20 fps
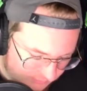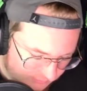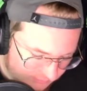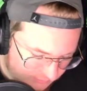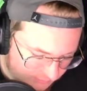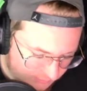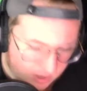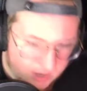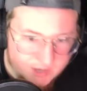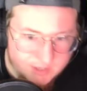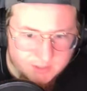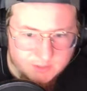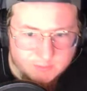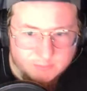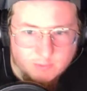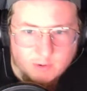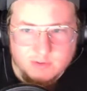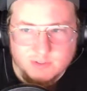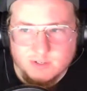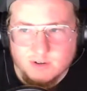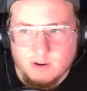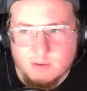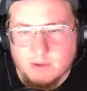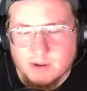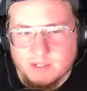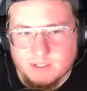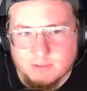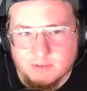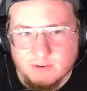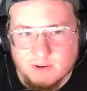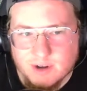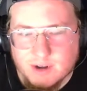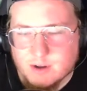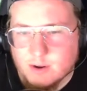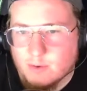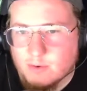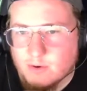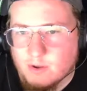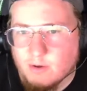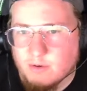Brian is frozen on my screen. I
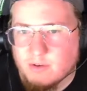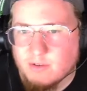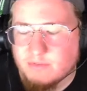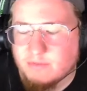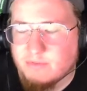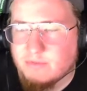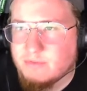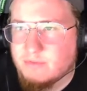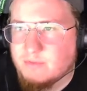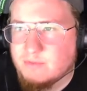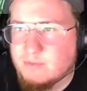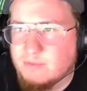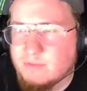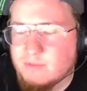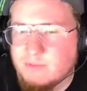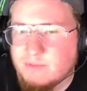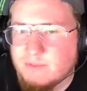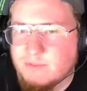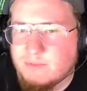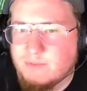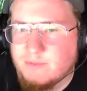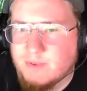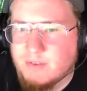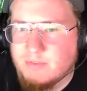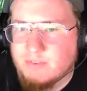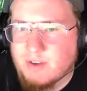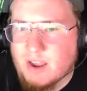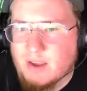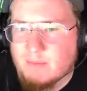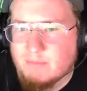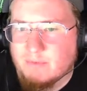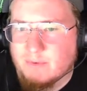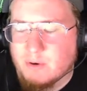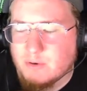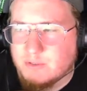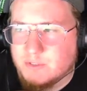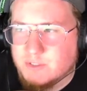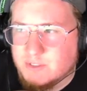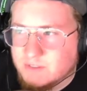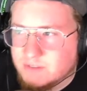don't know if I'm
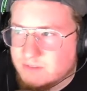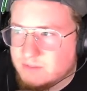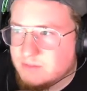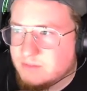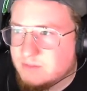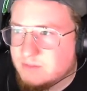frozen.